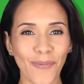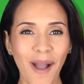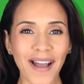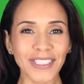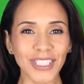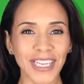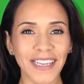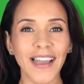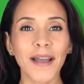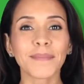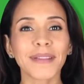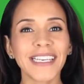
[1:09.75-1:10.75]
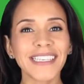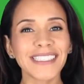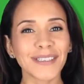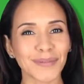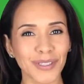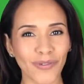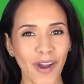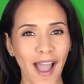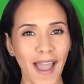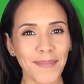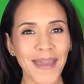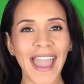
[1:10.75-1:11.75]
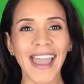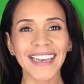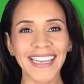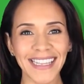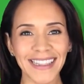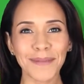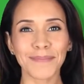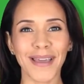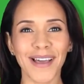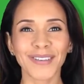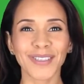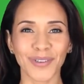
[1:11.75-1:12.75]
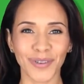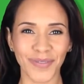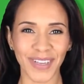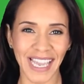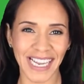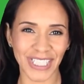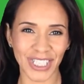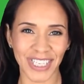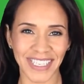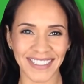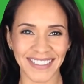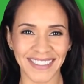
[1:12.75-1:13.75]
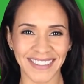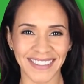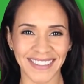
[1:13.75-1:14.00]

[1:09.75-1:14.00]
watching, please subscribe and hit the bell notification.